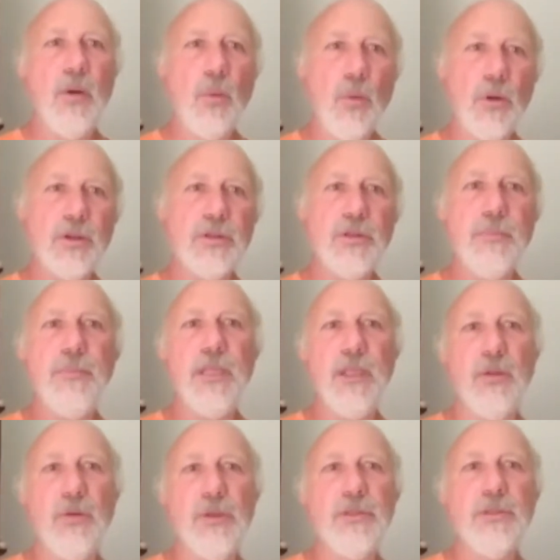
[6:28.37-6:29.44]

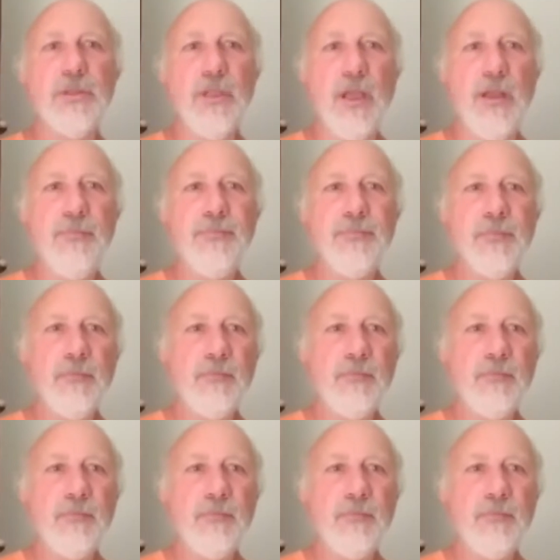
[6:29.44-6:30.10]
worshipping Krishna.